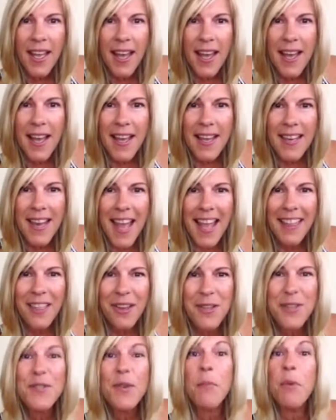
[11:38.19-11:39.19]
Like
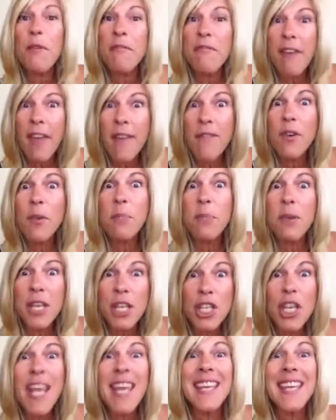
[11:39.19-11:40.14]
those from your favorite beach.